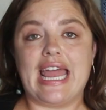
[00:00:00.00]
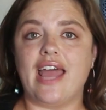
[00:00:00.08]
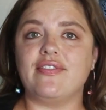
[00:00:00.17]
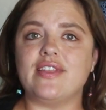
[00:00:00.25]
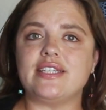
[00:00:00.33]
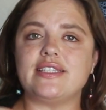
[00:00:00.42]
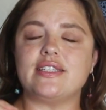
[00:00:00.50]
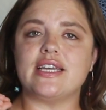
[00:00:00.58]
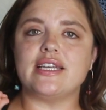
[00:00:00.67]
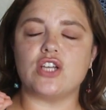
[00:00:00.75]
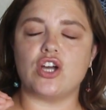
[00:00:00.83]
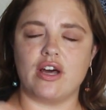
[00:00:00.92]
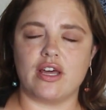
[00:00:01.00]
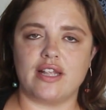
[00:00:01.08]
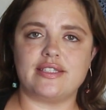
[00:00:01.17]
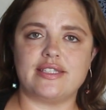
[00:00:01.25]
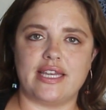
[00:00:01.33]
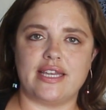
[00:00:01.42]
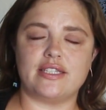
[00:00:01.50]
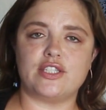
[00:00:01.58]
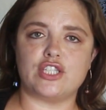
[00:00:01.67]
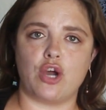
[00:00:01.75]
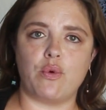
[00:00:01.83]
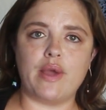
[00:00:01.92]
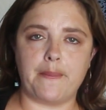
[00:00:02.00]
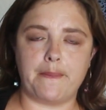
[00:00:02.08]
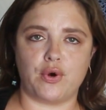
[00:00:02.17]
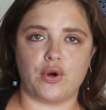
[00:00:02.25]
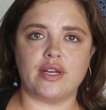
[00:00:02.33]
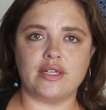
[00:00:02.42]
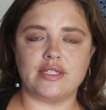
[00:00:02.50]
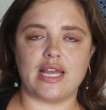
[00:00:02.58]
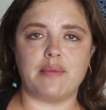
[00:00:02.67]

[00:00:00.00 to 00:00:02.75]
And this is honestly so important,